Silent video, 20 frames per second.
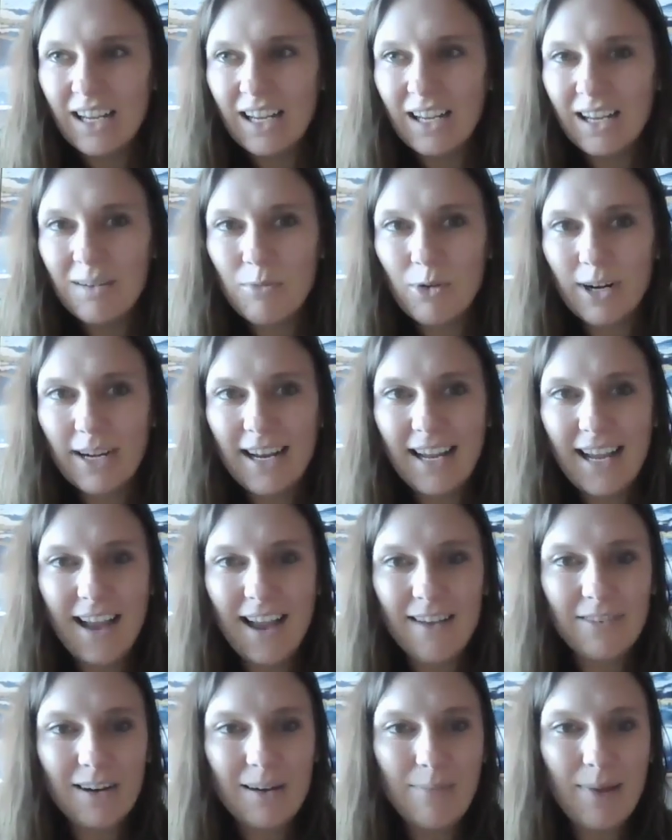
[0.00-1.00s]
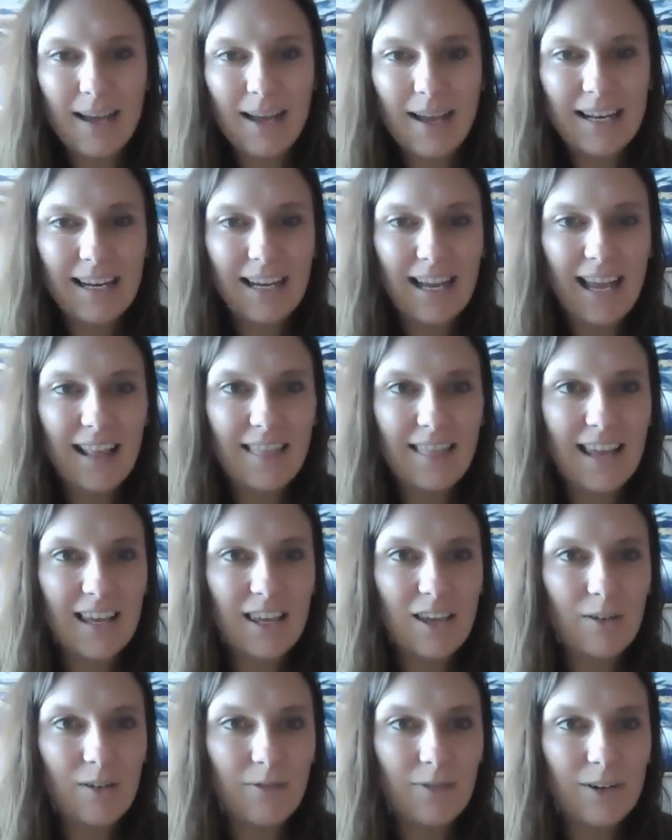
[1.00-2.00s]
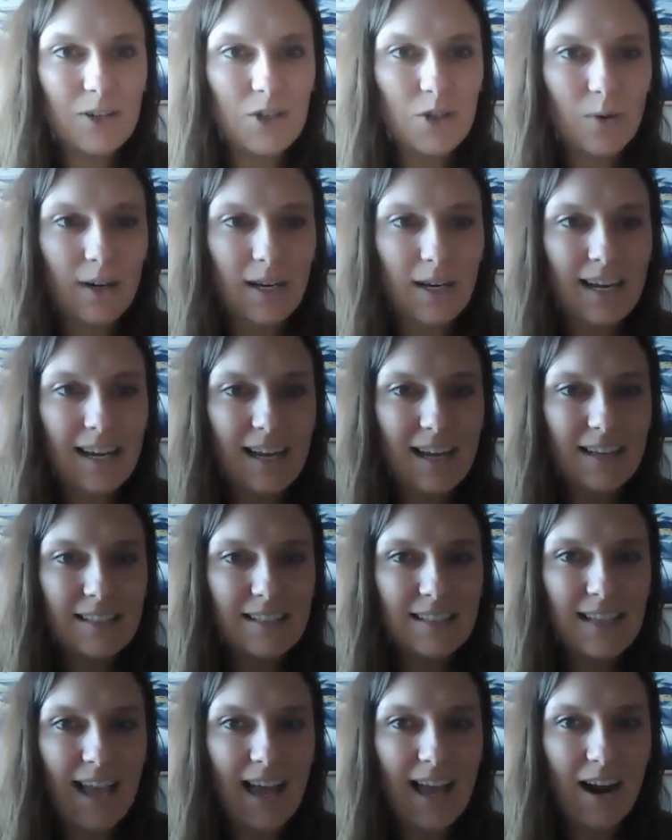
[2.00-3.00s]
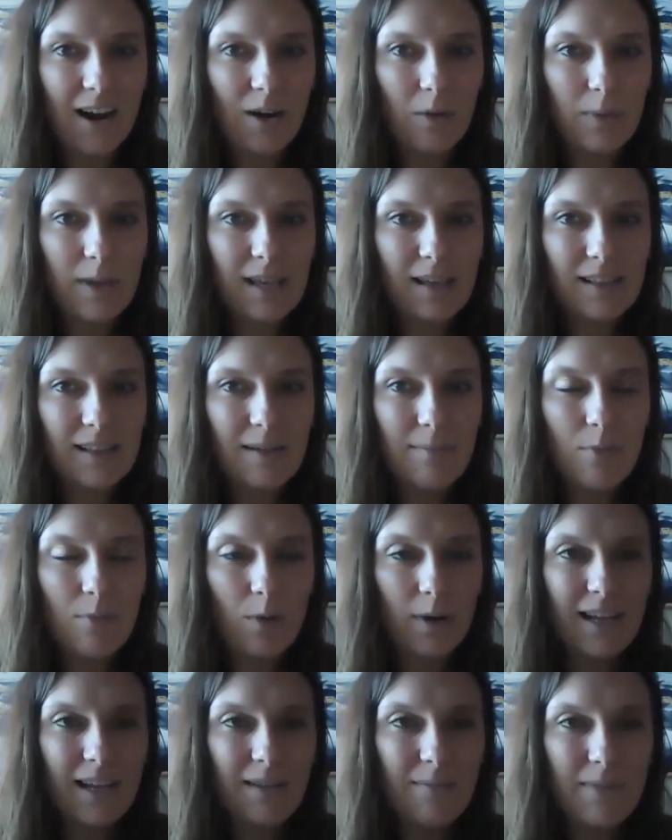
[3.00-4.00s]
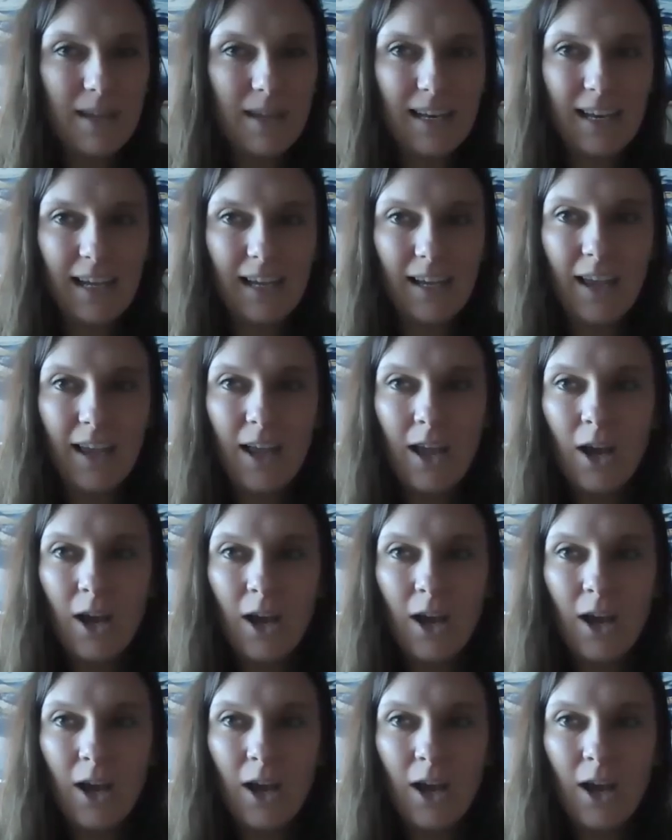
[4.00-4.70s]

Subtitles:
Good morning, everybody, and thank you for joining us at our weekly morning meeting.